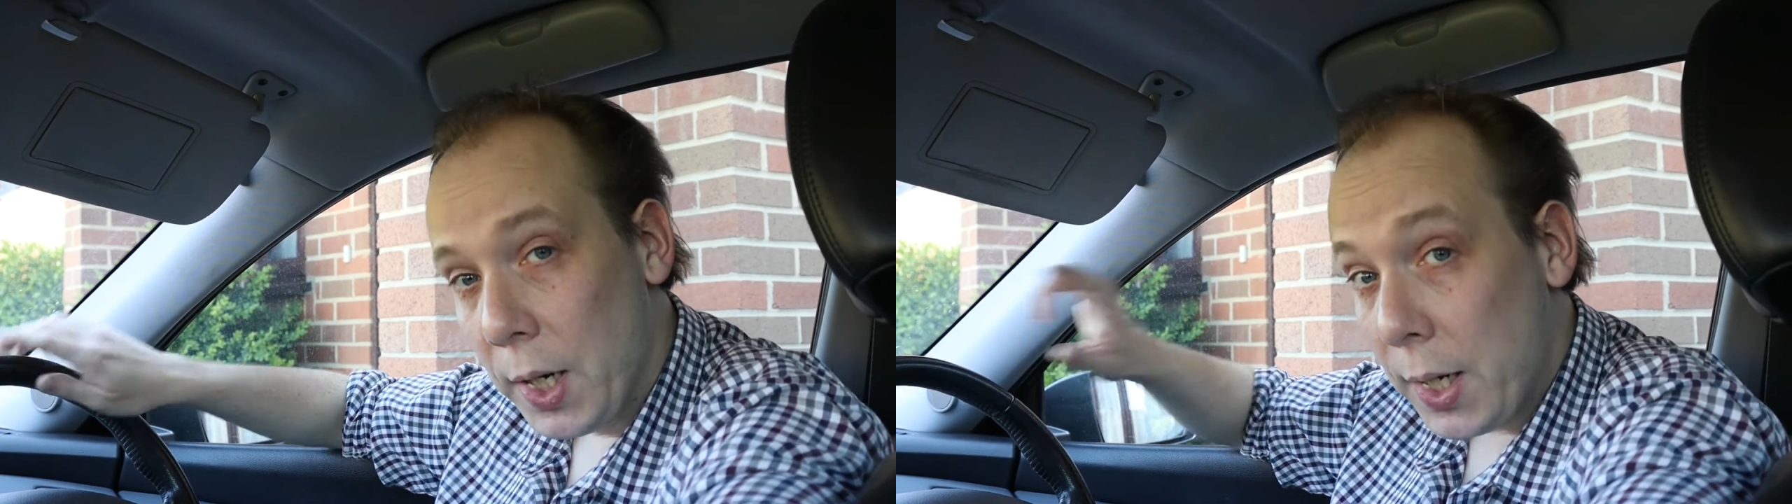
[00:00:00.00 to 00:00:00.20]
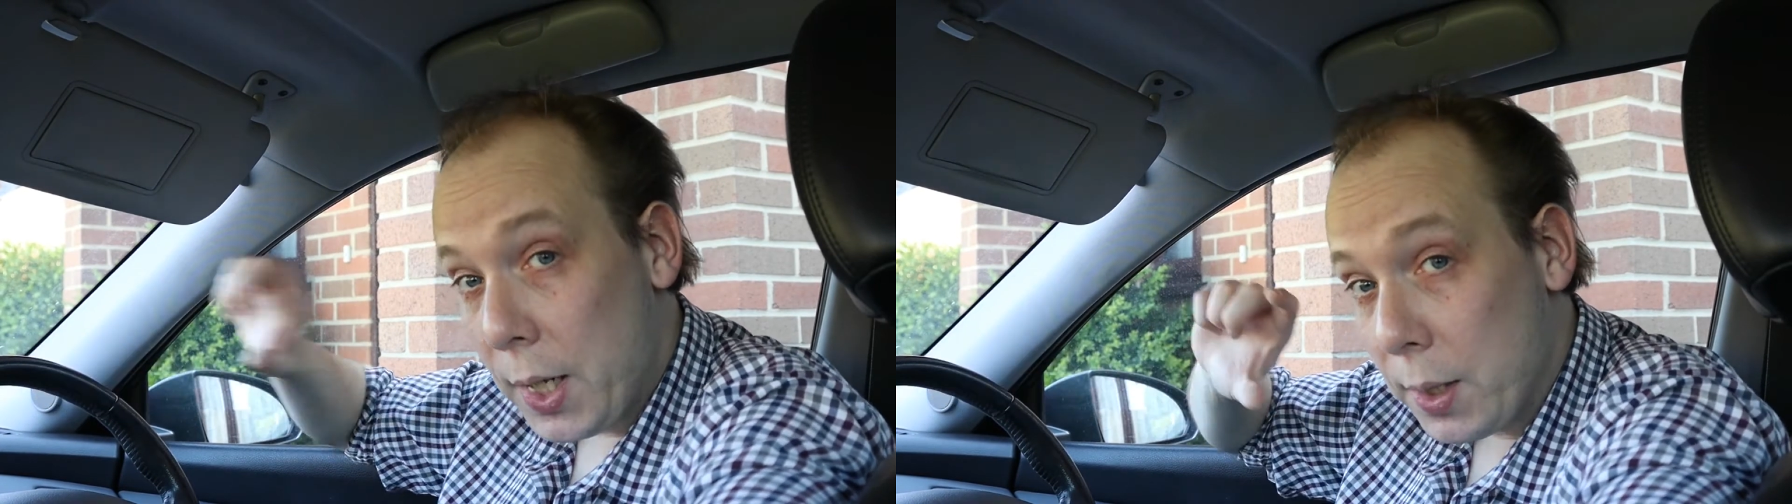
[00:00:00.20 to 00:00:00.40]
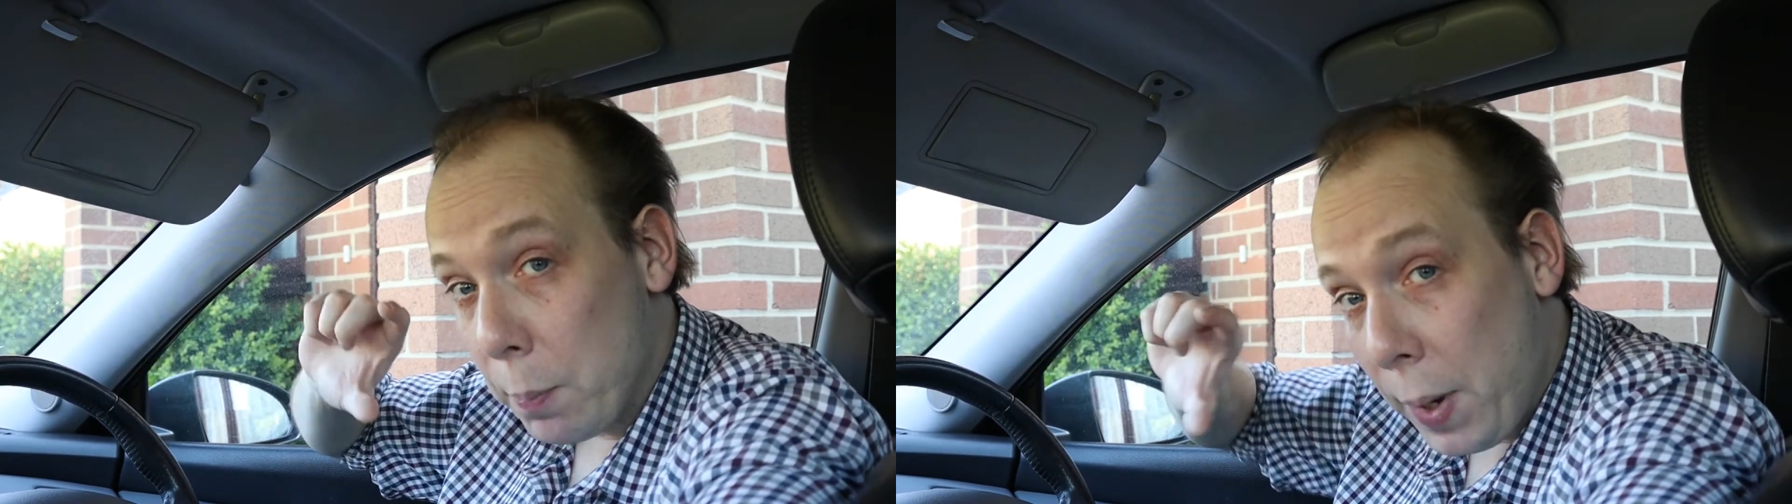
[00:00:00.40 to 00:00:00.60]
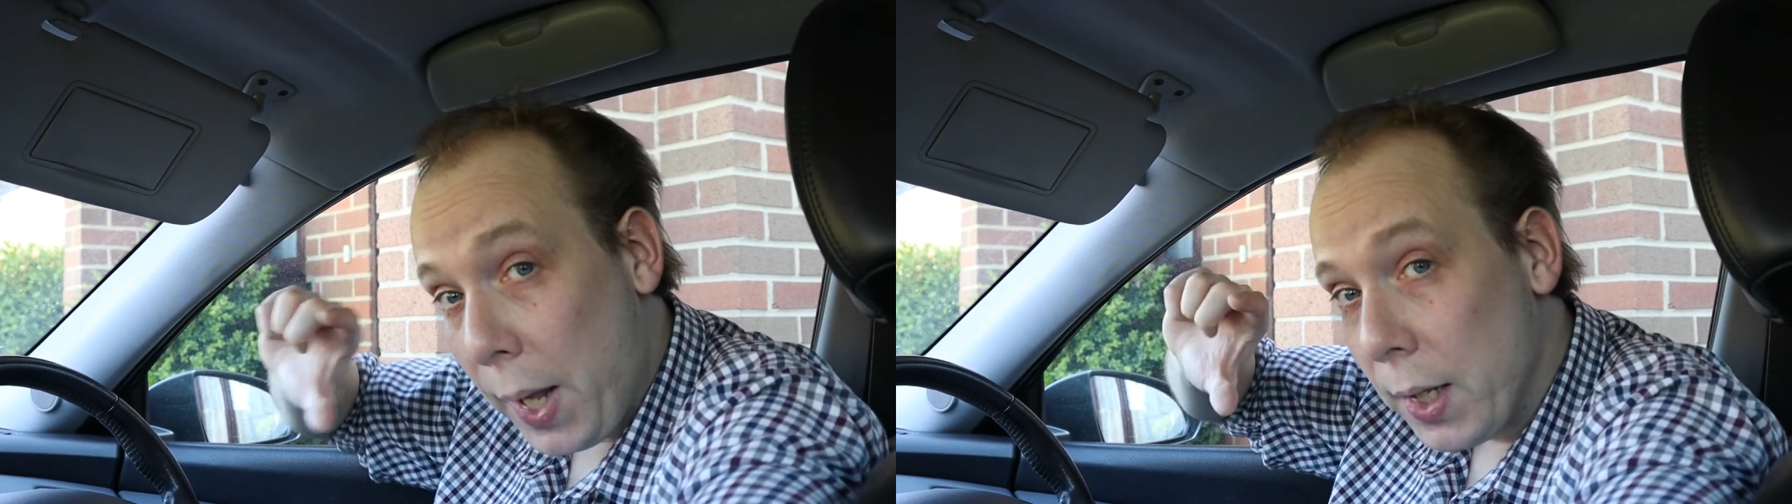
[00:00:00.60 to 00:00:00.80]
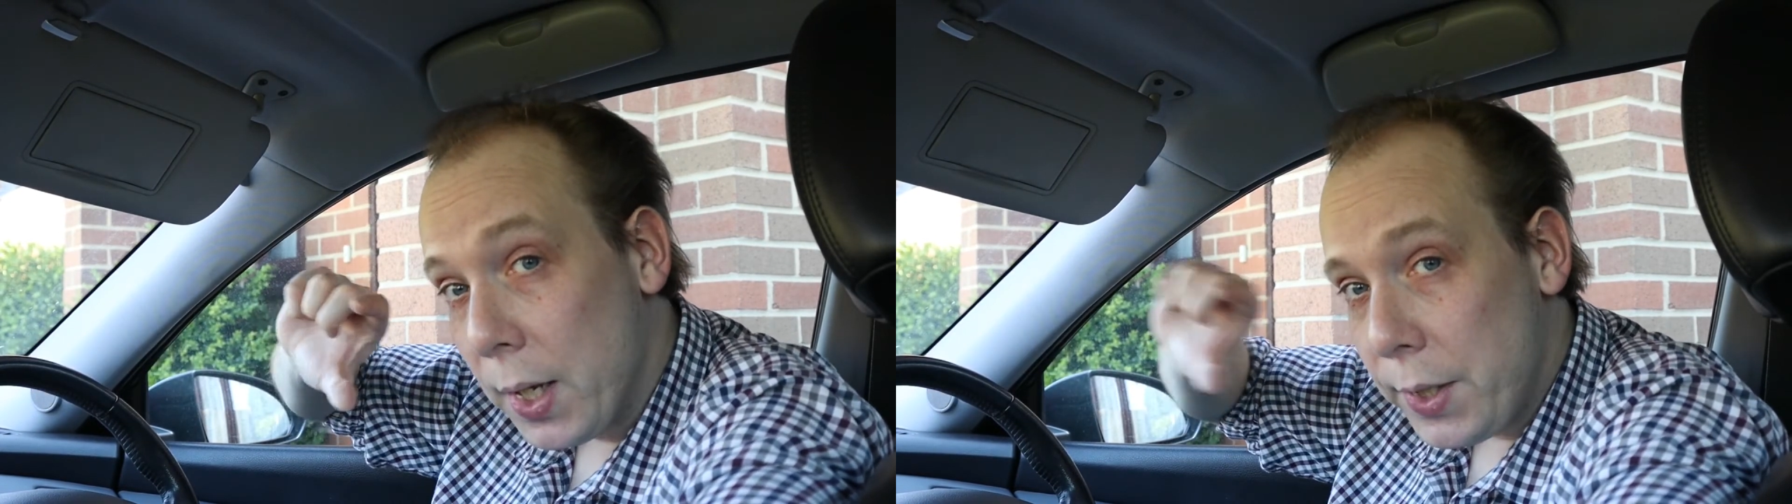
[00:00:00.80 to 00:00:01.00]
Click the
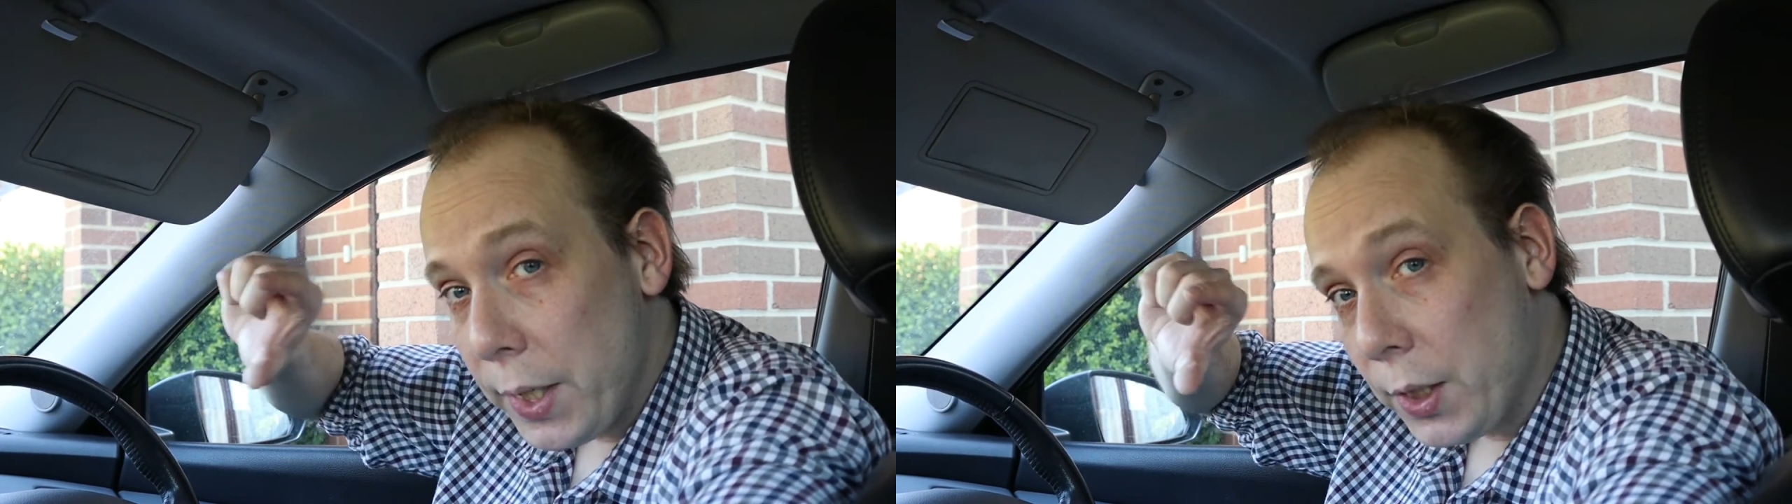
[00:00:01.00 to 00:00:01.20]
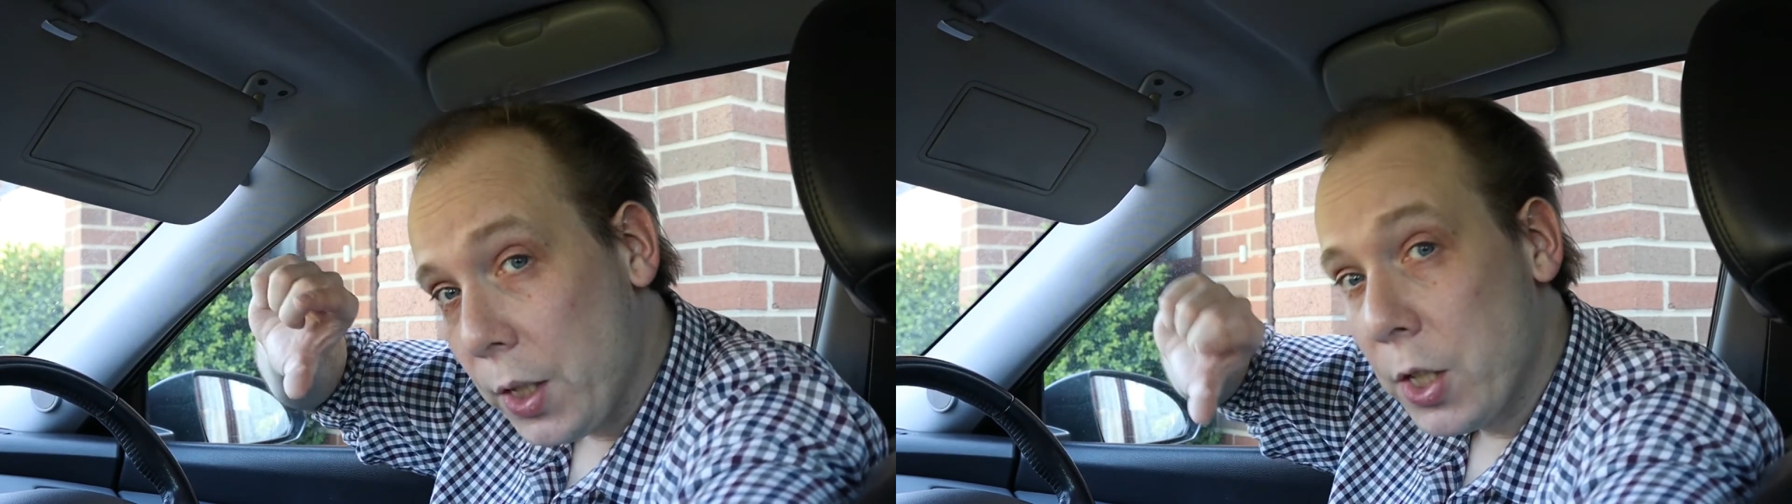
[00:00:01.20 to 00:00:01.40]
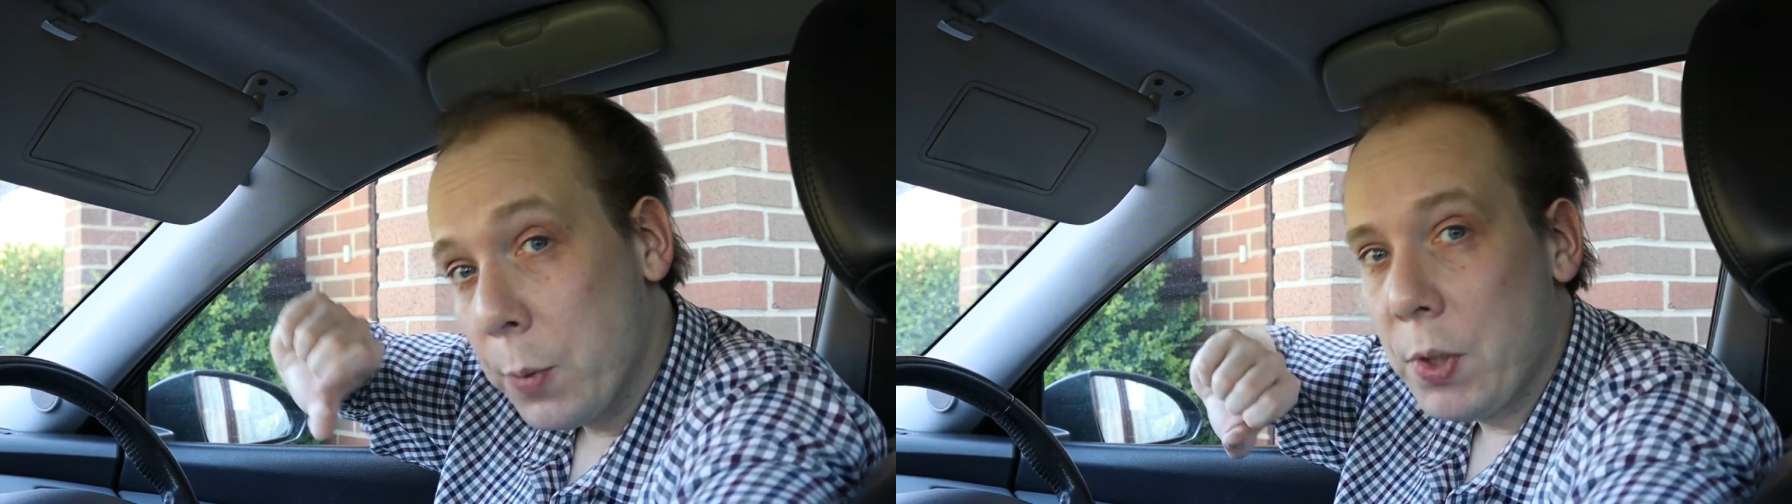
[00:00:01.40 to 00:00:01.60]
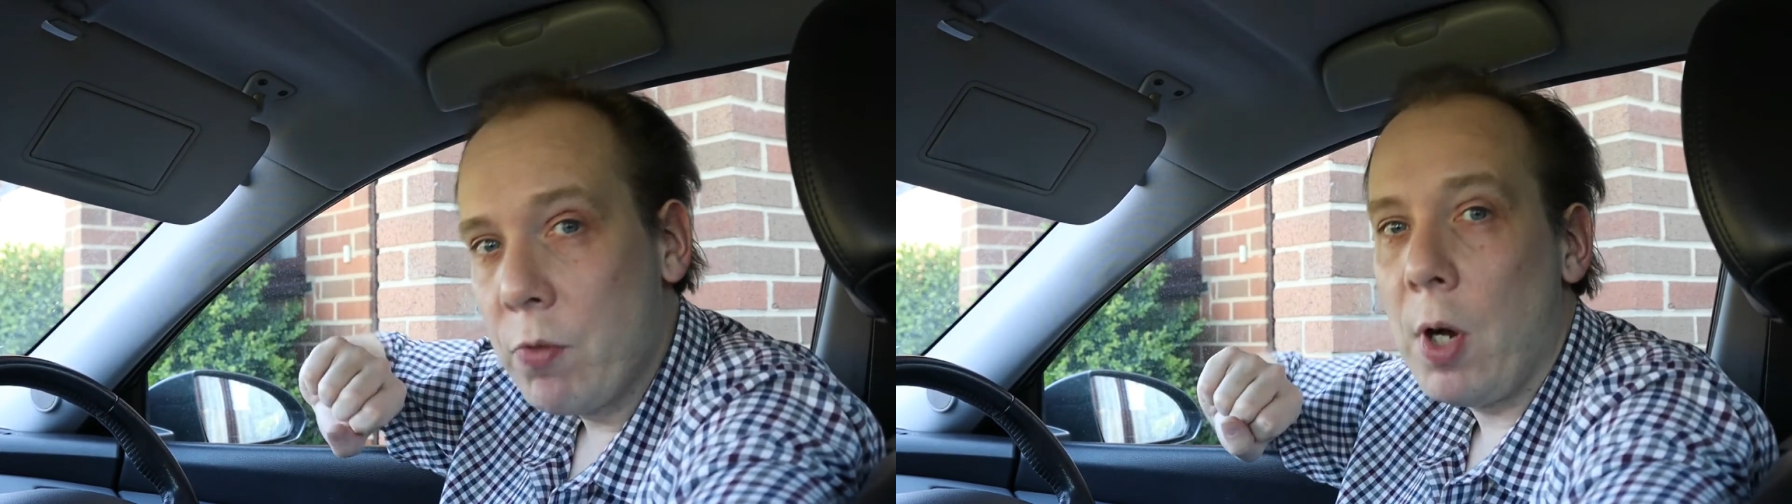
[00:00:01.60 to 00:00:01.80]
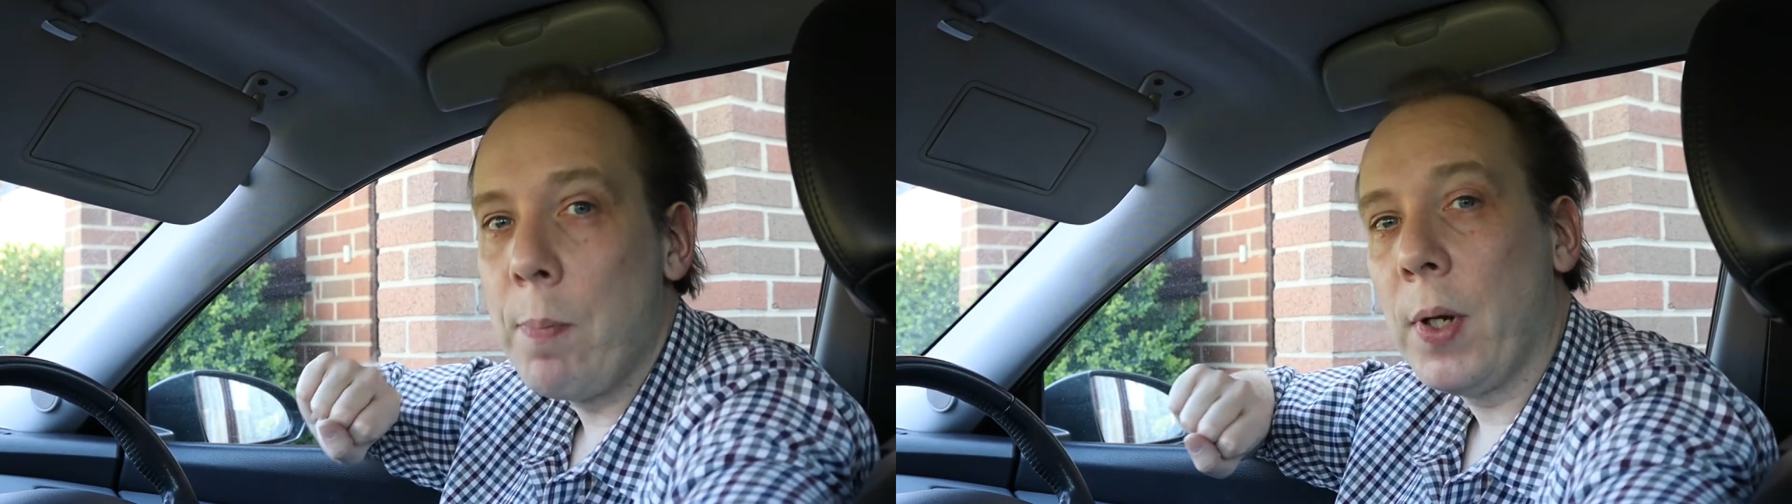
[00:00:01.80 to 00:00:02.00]
bell next to the subscribe